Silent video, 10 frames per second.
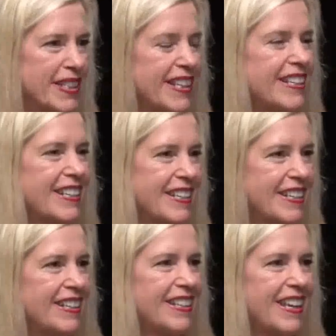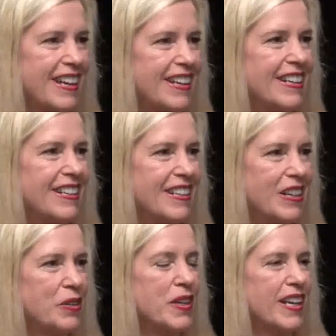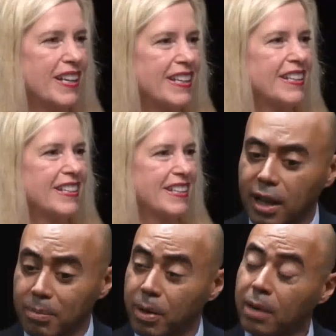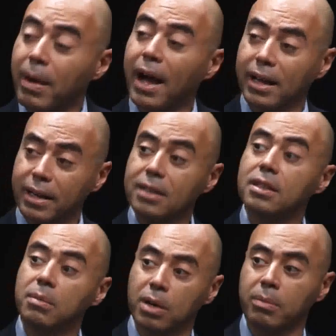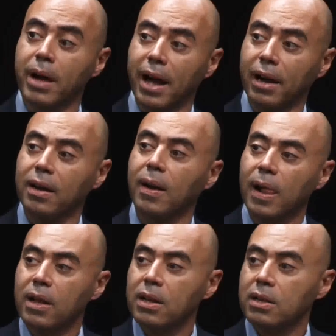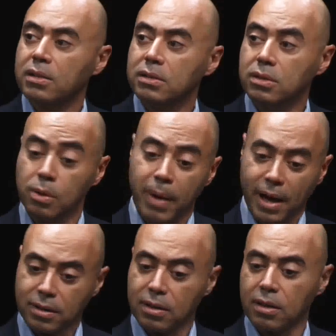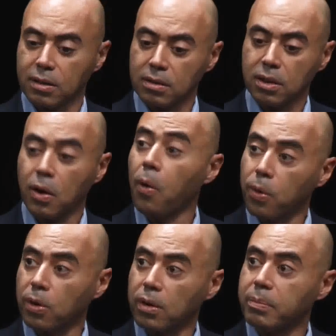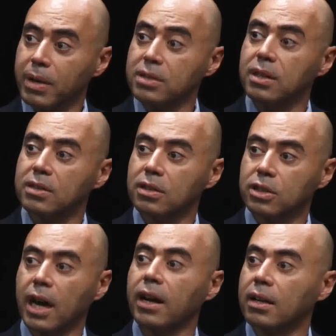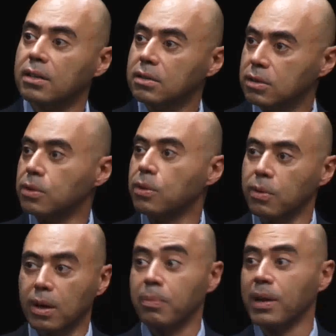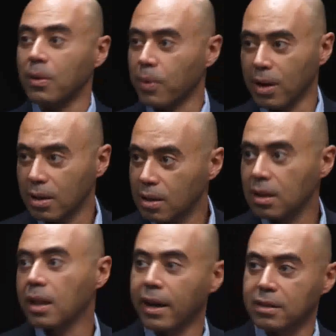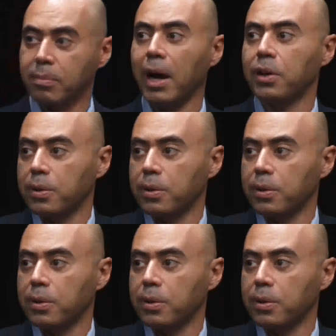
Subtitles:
It definitely does. And that's a technology they can easily bring back to their core business in China to compete with the likes of Baidu.